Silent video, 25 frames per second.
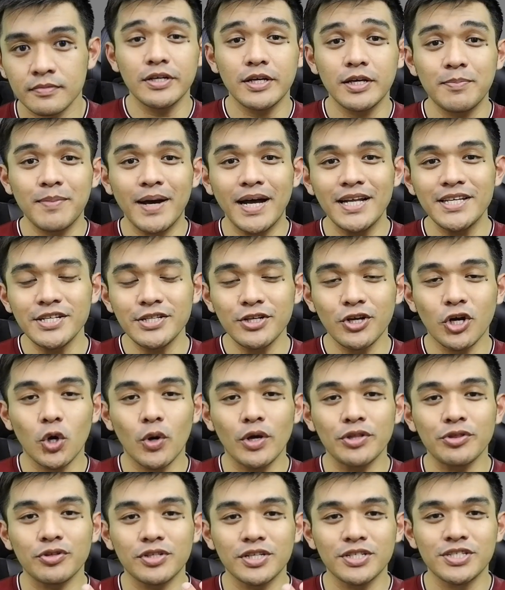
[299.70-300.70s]
Imagine
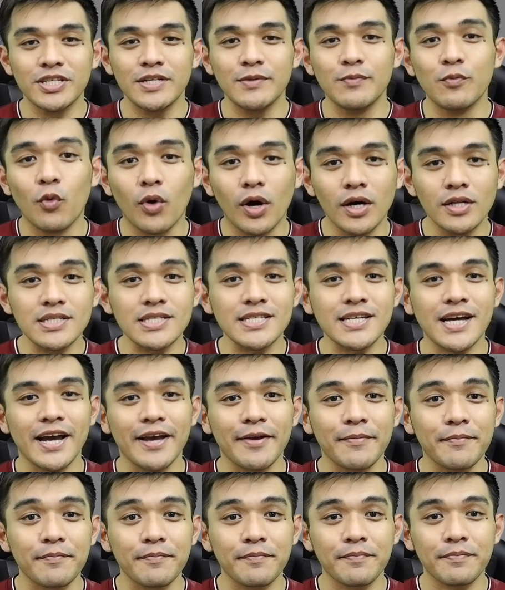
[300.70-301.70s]
going to the gym 1
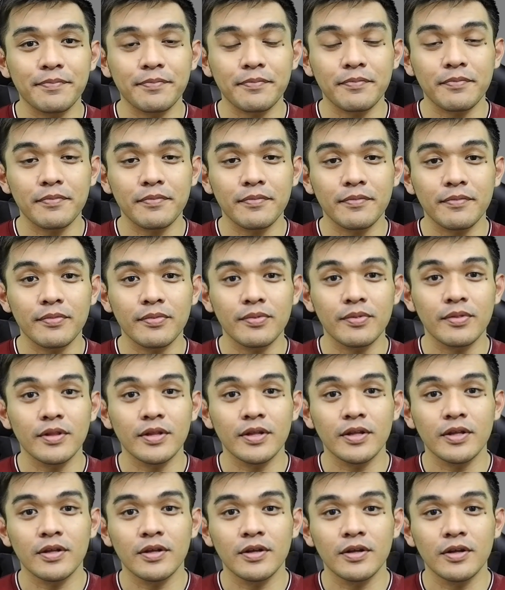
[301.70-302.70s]
time.
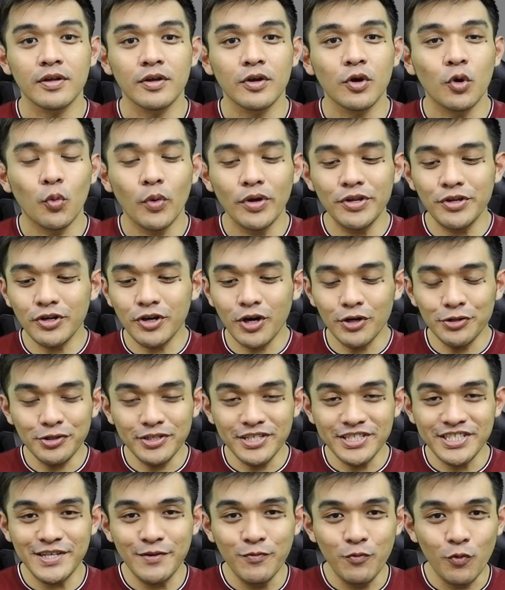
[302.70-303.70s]
When you go to
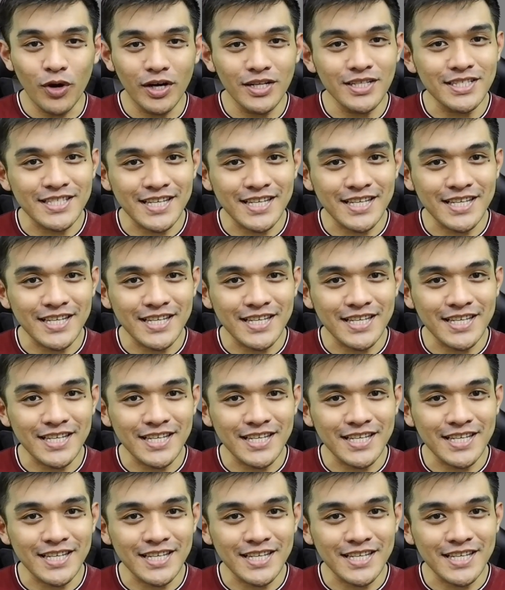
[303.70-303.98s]
the gym 1